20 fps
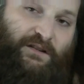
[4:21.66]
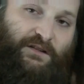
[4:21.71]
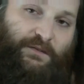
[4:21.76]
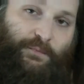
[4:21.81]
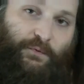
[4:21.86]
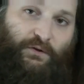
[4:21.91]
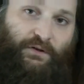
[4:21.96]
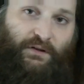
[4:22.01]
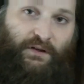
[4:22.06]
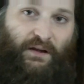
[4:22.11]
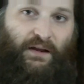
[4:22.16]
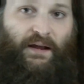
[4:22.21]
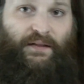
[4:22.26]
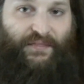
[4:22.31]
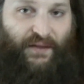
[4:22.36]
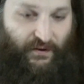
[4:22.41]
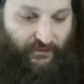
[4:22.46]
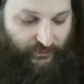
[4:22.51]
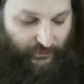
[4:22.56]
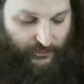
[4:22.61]
Spoon. You can get
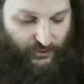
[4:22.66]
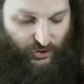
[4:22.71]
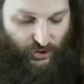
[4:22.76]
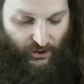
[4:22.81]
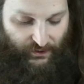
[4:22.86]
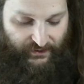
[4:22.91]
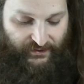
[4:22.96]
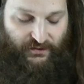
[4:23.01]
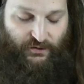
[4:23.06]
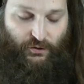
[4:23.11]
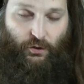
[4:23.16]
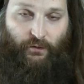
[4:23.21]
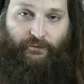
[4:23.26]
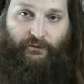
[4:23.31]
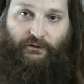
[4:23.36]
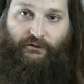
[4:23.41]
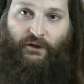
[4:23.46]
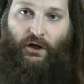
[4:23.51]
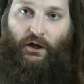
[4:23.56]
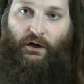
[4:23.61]
that from
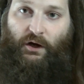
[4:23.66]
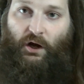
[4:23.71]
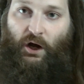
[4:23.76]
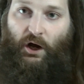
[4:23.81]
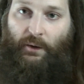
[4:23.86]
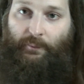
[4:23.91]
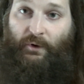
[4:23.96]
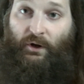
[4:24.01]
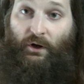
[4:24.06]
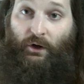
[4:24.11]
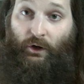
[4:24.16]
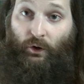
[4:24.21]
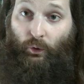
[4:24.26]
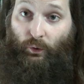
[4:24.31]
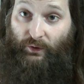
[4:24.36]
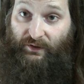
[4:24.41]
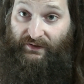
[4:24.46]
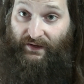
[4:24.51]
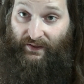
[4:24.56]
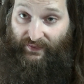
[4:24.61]
johnnyscoville.com
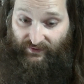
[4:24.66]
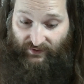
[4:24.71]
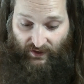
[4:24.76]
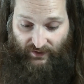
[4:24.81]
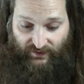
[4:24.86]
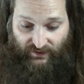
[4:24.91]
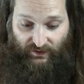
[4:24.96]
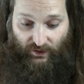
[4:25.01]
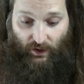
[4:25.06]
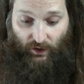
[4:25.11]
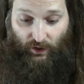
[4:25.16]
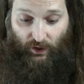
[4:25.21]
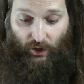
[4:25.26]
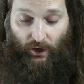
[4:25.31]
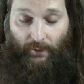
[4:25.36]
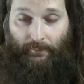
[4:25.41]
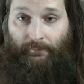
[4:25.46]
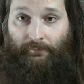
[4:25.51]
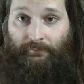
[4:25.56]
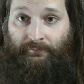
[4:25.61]
or
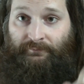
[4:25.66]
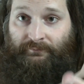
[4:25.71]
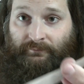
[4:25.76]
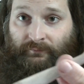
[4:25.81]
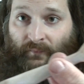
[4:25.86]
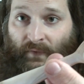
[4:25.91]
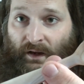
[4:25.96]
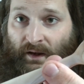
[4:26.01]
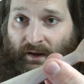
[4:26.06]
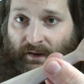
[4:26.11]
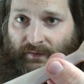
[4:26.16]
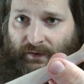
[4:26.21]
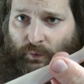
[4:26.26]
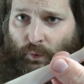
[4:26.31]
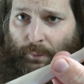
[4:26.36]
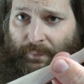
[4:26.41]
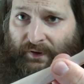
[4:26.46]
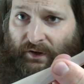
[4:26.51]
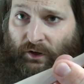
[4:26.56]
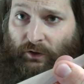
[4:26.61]
deathnuts.com, and you
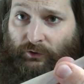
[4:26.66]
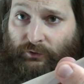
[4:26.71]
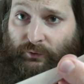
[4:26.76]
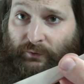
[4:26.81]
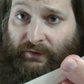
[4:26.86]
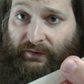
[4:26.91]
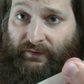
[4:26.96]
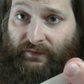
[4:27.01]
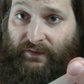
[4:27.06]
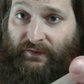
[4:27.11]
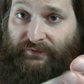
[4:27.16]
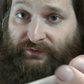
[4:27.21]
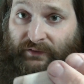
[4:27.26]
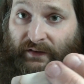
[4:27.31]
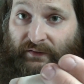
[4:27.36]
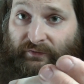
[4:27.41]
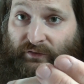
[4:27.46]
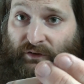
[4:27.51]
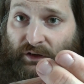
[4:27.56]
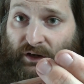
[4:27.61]
won't be altering the
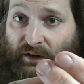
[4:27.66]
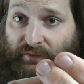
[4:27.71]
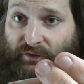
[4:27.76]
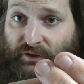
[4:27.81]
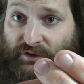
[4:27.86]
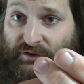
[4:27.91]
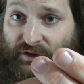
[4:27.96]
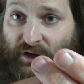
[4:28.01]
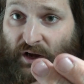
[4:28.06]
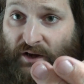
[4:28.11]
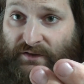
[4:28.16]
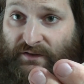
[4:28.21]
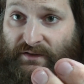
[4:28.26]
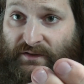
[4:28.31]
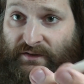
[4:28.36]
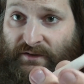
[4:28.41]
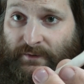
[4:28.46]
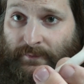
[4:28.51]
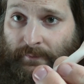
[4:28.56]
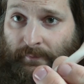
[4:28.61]
flavor of your
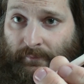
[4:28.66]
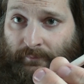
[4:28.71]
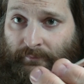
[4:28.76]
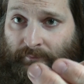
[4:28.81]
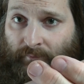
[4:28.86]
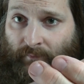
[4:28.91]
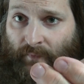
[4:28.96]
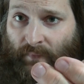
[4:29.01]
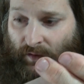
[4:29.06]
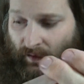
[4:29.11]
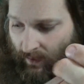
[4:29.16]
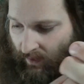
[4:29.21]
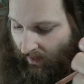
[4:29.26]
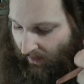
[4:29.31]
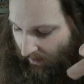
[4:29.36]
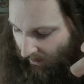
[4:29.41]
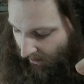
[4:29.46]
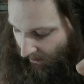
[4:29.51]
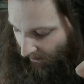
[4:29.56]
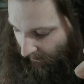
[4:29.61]
sauces.
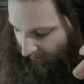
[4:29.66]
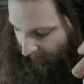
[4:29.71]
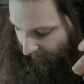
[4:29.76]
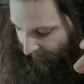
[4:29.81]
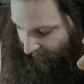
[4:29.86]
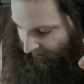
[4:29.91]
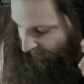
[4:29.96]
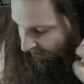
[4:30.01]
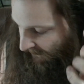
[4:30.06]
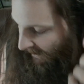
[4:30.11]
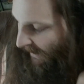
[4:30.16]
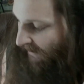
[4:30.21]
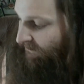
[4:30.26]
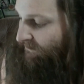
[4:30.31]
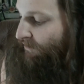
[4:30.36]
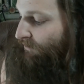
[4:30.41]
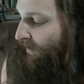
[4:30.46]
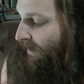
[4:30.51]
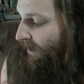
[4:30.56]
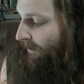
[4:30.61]

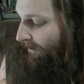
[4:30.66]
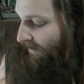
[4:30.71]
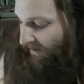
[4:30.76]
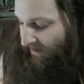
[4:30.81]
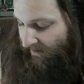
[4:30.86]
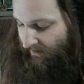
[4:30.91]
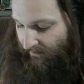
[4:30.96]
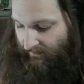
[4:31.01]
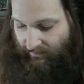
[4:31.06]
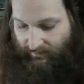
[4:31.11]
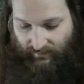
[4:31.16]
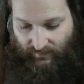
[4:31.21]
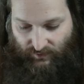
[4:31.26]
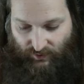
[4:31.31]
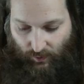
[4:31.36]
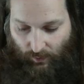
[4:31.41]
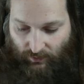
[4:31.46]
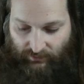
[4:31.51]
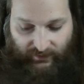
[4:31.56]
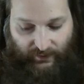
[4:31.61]
Highly recommended,
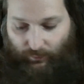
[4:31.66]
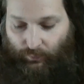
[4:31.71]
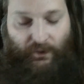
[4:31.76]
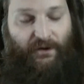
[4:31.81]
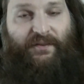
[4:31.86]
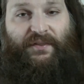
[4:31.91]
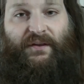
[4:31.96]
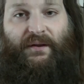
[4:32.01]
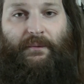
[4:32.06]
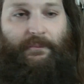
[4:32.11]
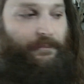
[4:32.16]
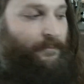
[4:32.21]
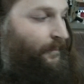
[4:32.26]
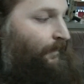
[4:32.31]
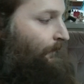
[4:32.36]
totally worth it.